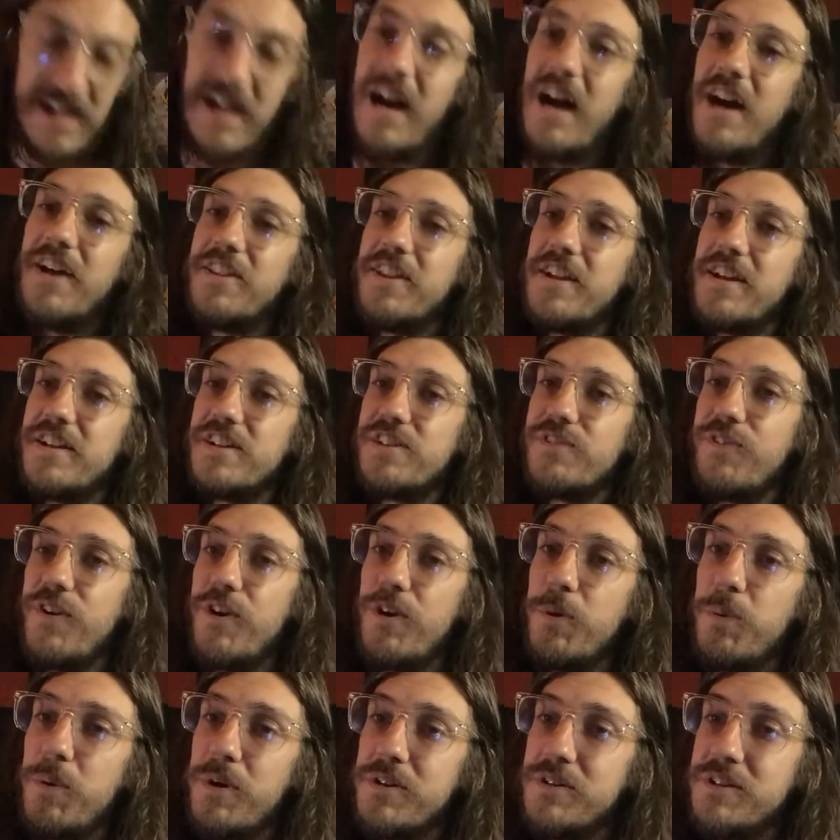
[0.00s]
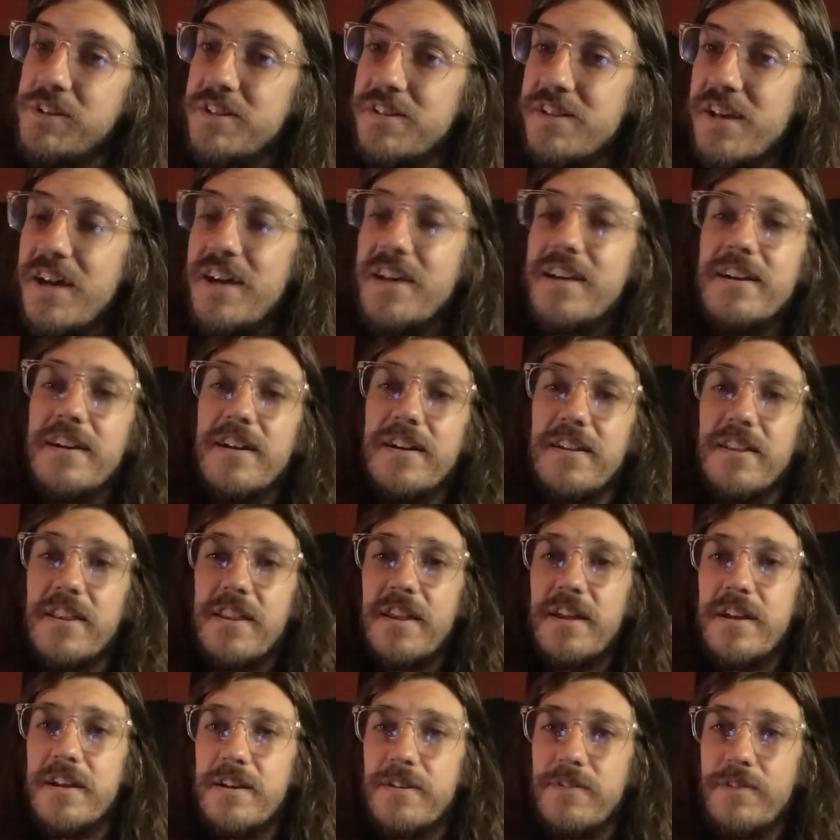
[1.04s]
I think it's very well designed,
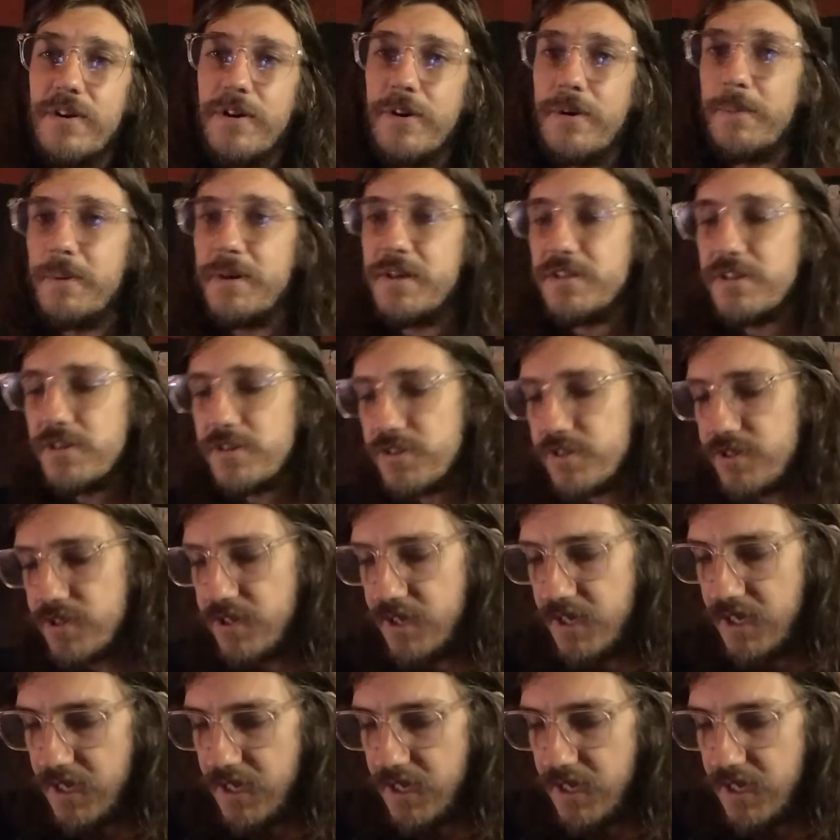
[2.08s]
thank you very much.